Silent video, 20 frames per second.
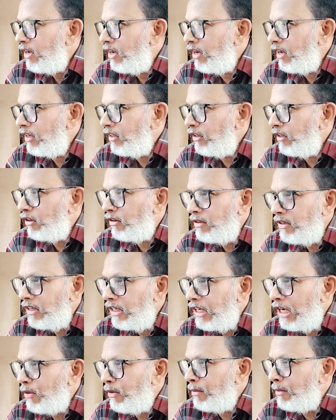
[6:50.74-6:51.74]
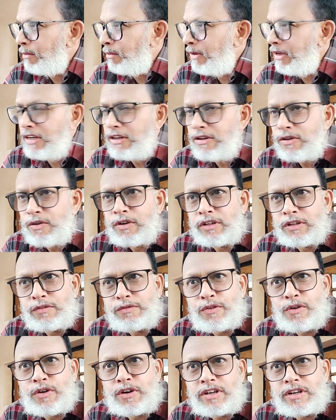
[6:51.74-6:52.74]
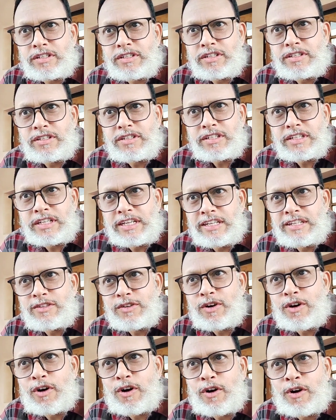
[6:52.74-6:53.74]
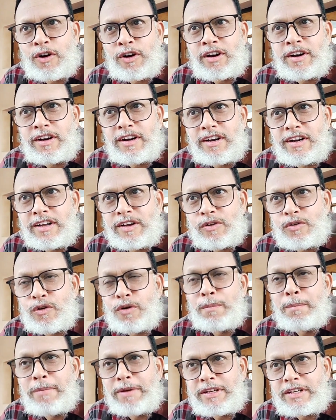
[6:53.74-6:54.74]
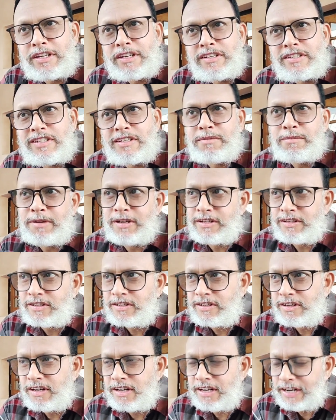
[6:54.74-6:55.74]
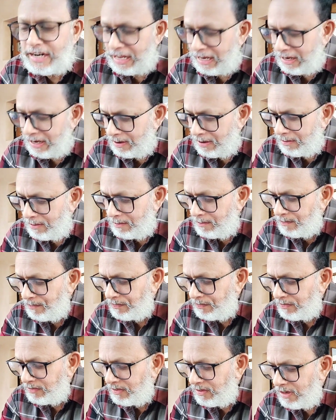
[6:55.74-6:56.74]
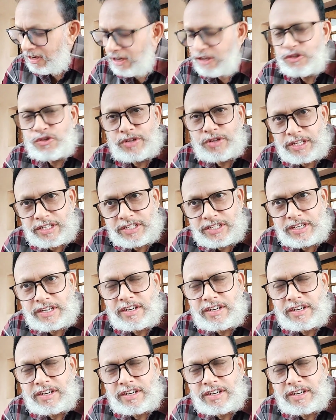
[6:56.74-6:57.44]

the government or the focus is on competency based learning, education.